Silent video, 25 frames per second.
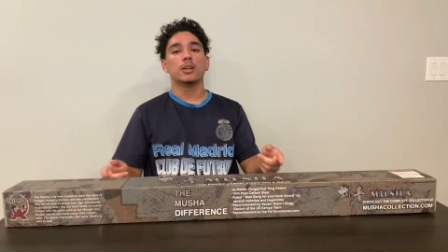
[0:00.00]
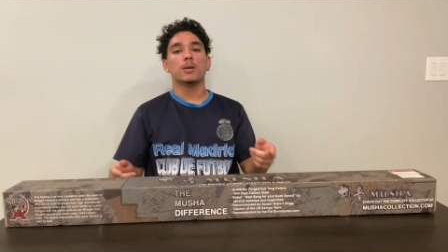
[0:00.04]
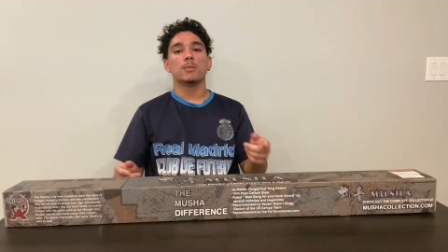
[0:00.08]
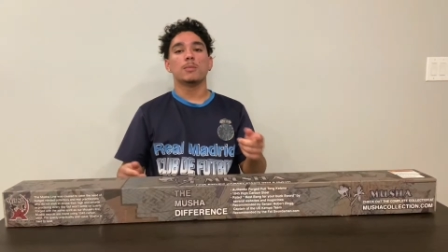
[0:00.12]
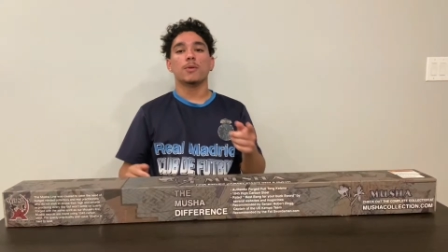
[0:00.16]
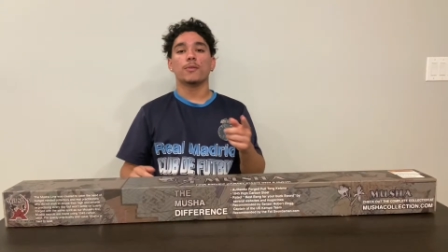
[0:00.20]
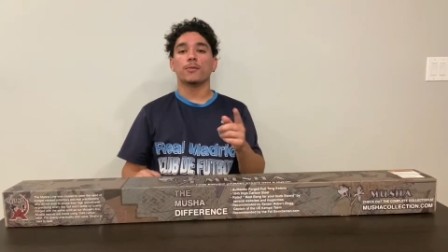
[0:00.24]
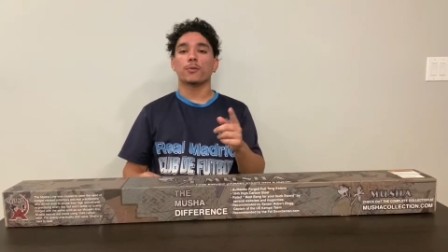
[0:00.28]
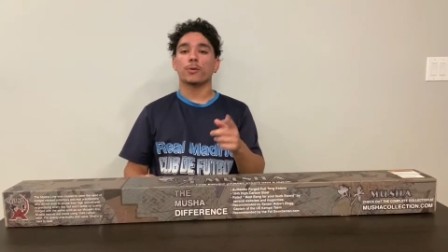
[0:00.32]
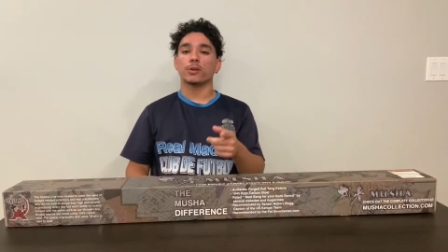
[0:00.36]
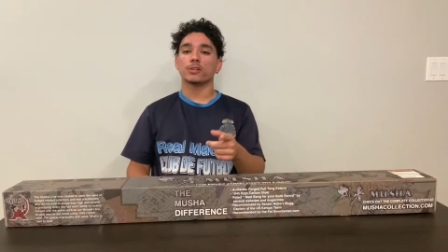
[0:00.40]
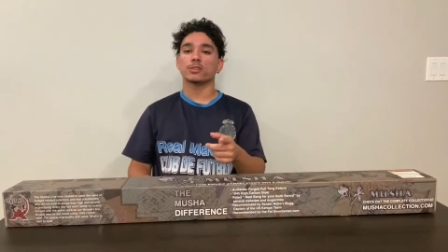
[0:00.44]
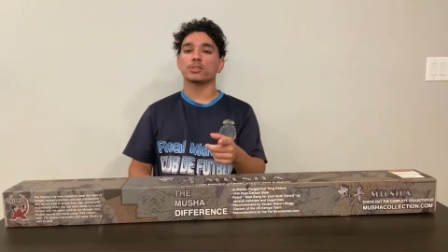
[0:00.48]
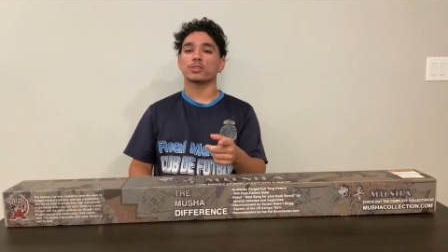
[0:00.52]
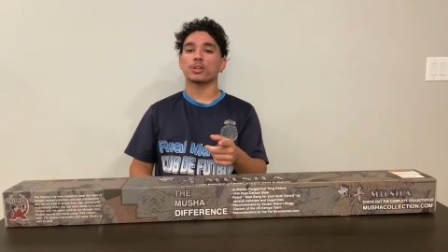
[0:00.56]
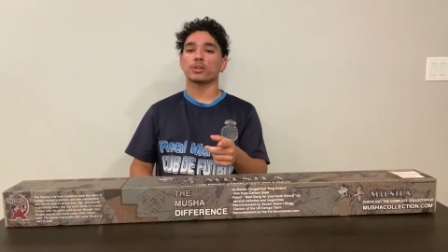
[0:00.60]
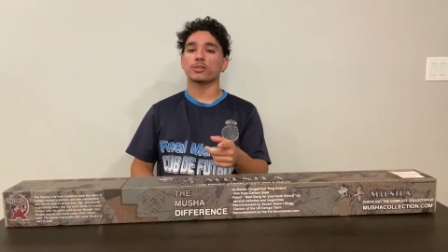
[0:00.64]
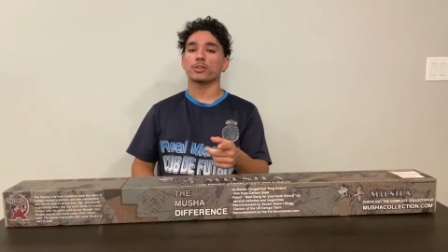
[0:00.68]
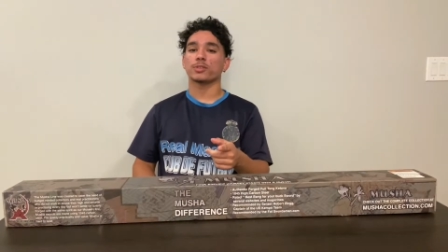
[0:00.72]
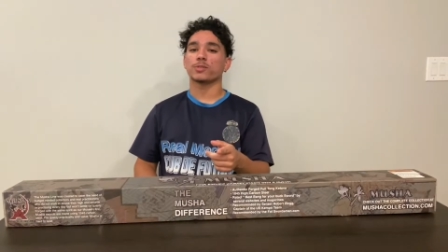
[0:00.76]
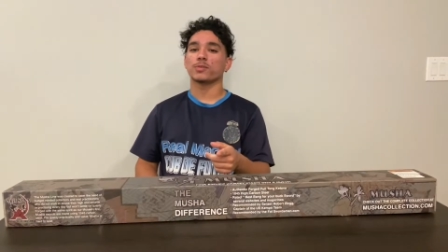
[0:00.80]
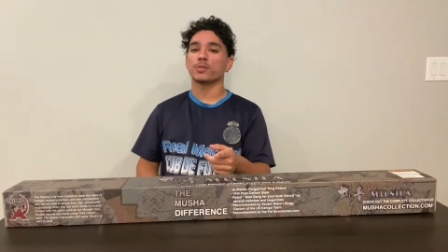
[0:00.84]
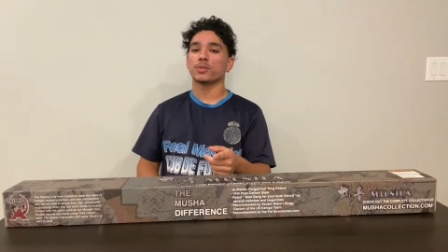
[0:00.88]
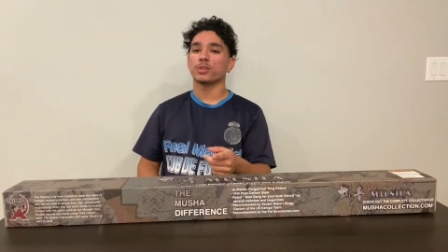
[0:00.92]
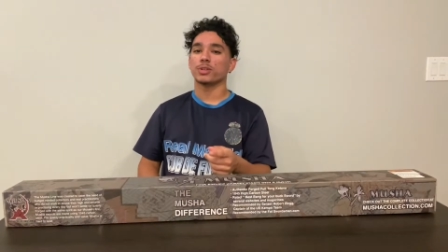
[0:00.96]
Before I start
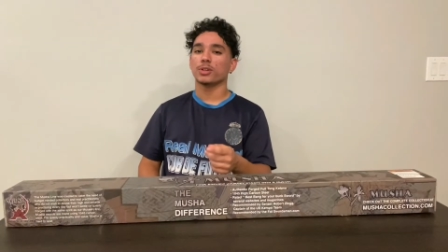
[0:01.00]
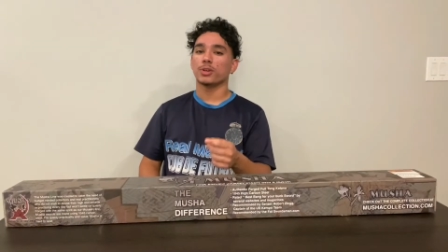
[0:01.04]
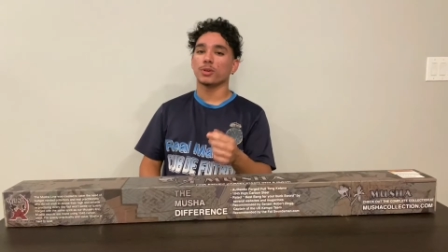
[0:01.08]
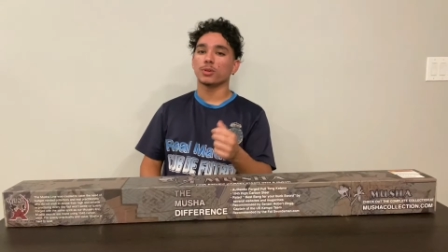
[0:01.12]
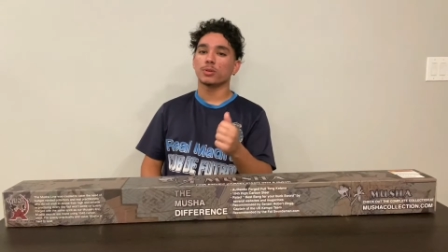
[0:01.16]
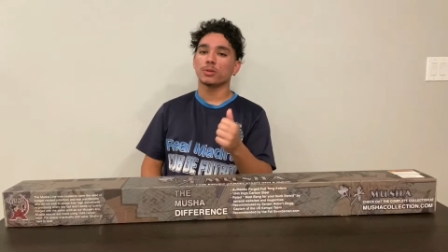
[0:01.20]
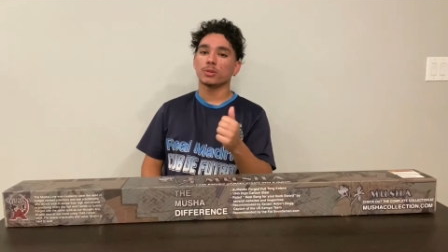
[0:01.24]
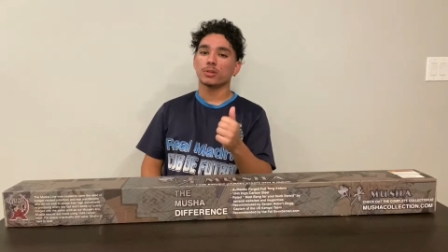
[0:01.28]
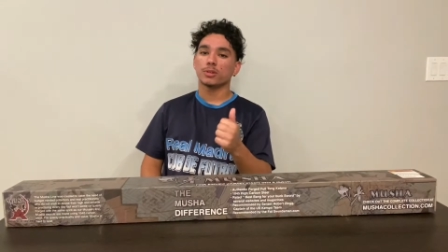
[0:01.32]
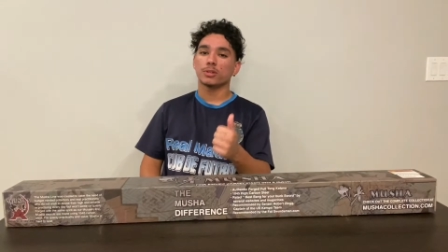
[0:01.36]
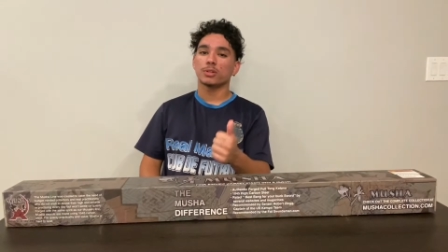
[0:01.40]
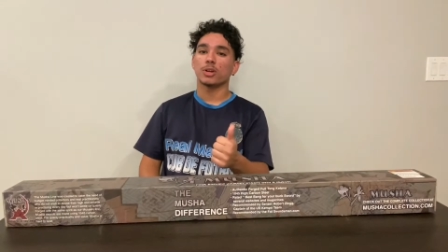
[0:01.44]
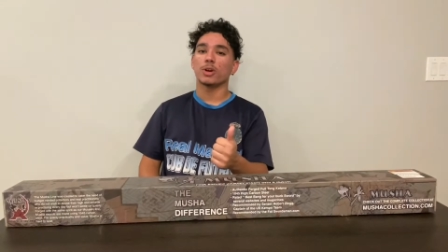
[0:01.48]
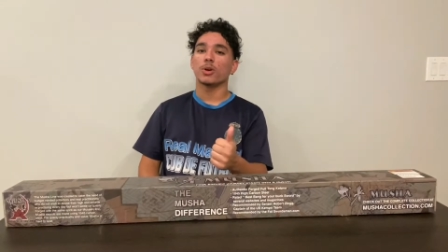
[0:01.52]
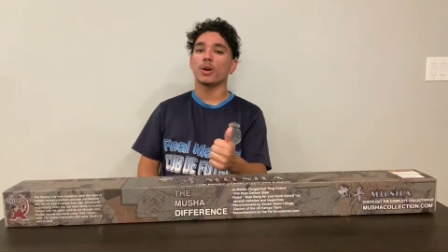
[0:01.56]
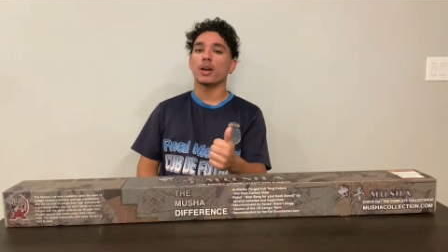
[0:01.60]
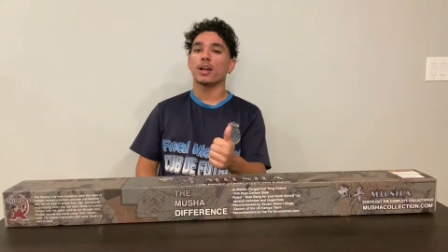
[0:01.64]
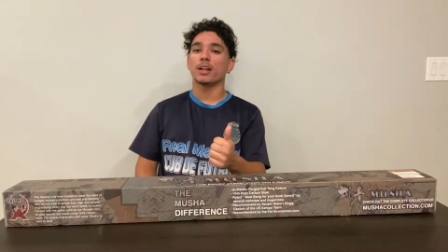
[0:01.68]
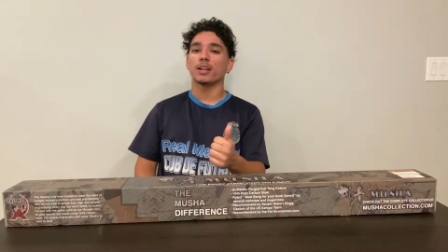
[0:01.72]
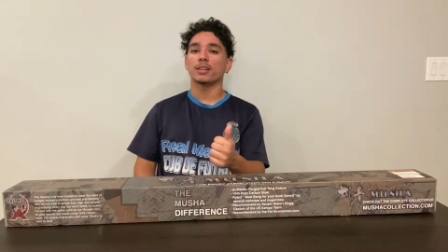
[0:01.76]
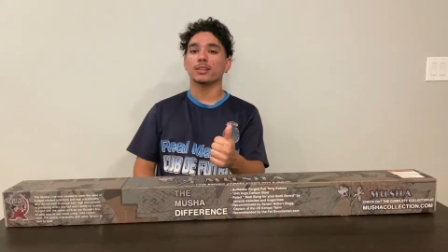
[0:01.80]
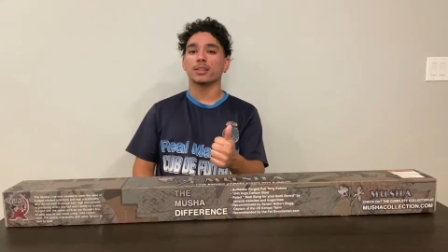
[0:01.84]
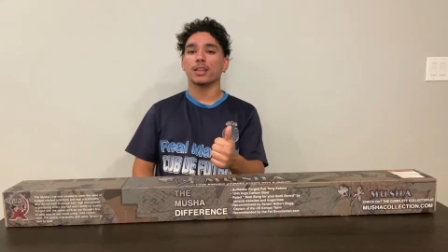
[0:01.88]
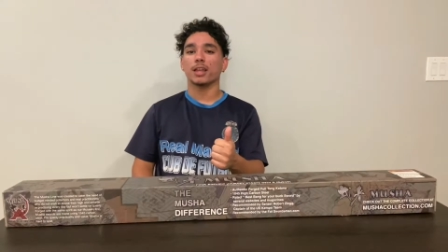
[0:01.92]
this video, go ahead and